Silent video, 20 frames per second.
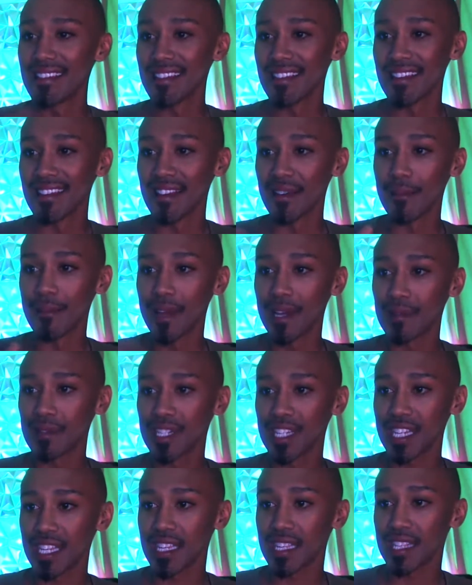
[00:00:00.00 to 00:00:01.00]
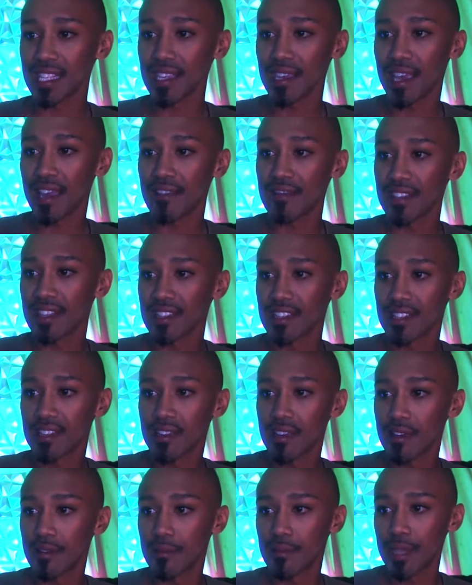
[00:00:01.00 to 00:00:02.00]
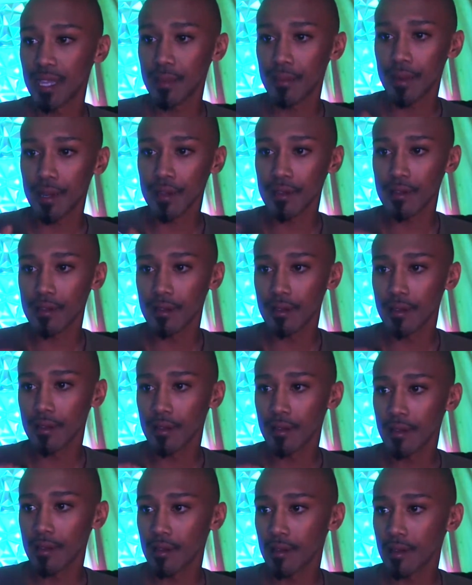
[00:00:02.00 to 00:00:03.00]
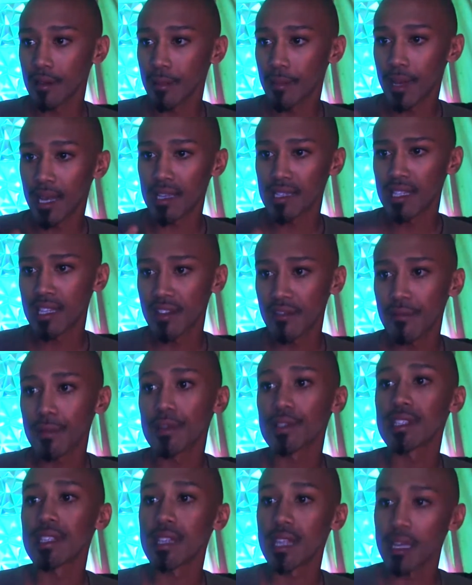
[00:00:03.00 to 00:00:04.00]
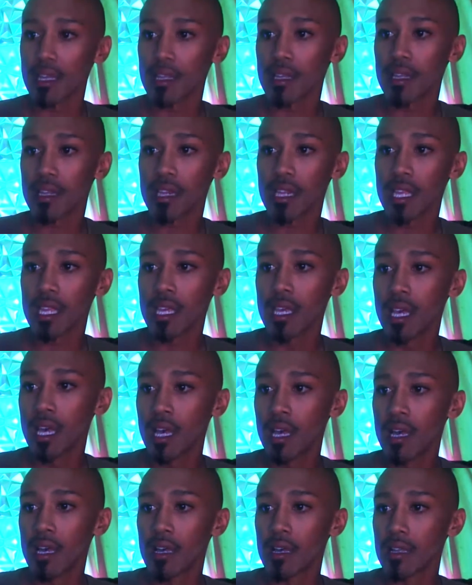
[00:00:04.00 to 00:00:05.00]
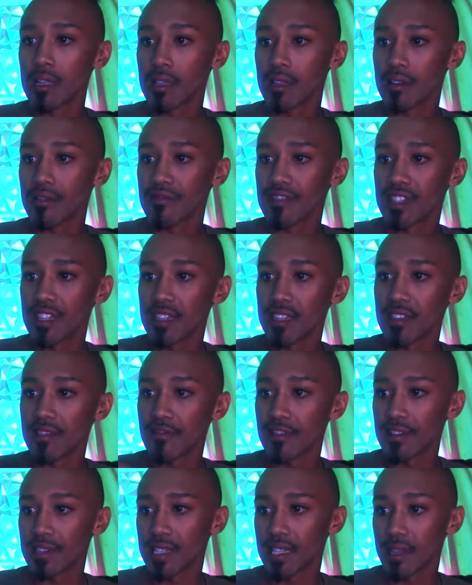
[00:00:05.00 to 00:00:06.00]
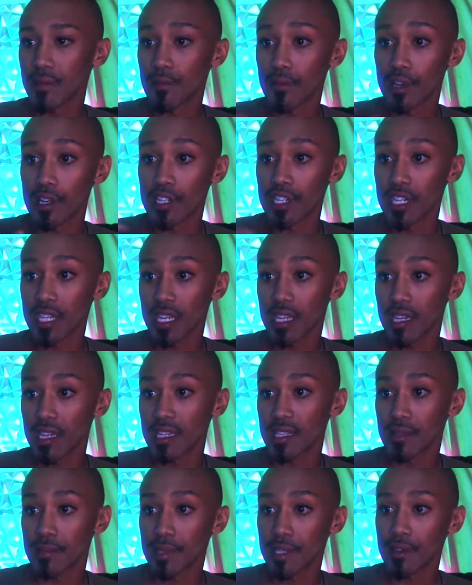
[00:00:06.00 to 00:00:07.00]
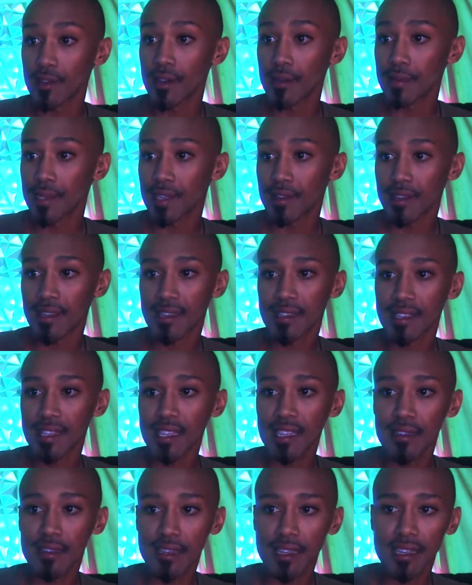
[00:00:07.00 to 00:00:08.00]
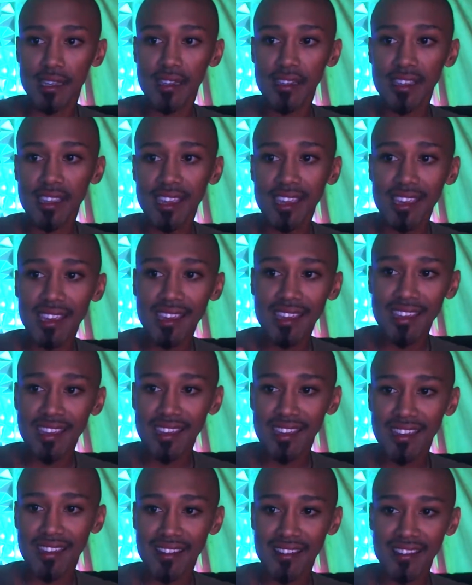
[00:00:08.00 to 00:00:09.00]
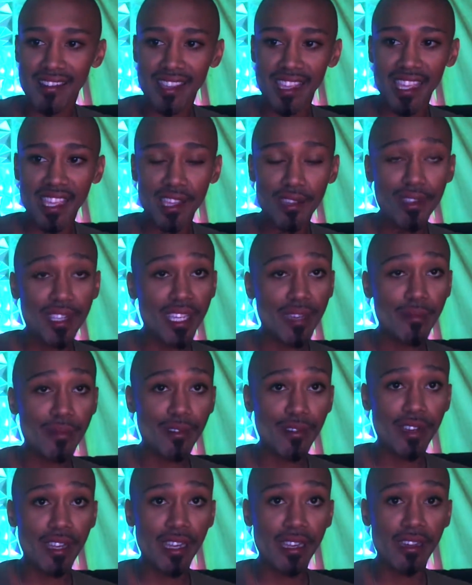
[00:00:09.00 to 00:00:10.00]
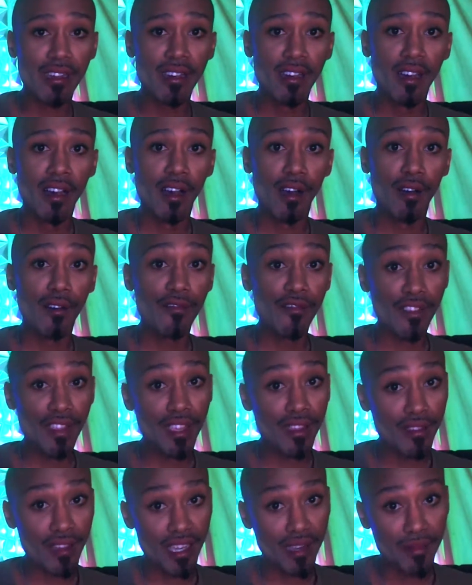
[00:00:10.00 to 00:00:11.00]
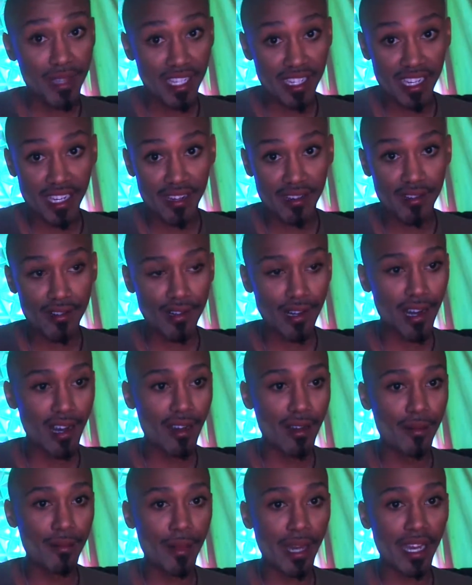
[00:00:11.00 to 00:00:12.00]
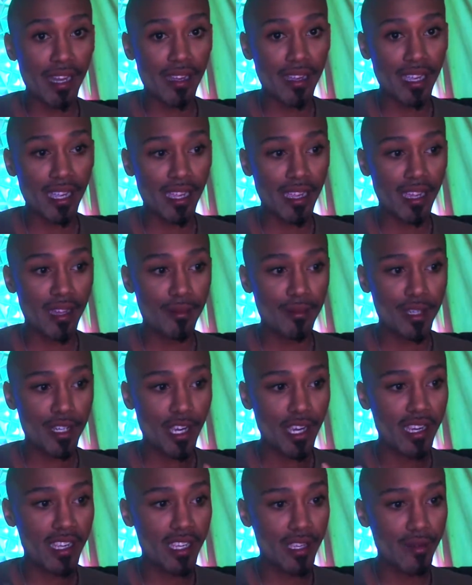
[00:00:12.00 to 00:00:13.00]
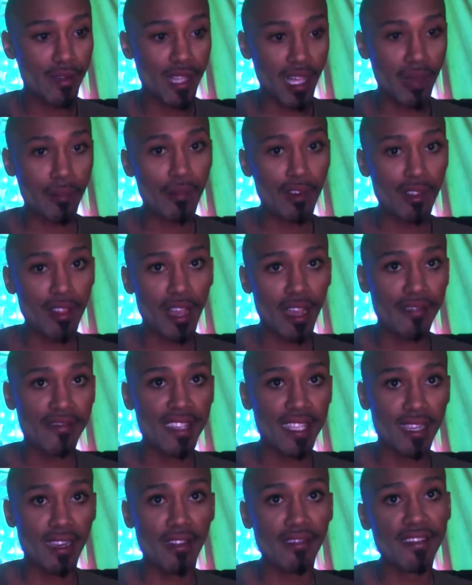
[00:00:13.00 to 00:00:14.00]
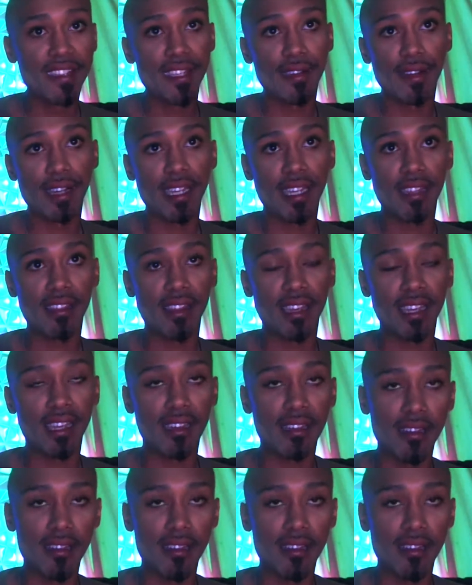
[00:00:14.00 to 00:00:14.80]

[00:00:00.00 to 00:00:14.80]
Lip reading: Emojis. You have such an upbeat, positive personality. Love just first time watching, and I subscribe so I can see you again. Yay! Thank you, T. Marie. Hopefully you like my channel. I am trying to do a lot more live stuff so I can like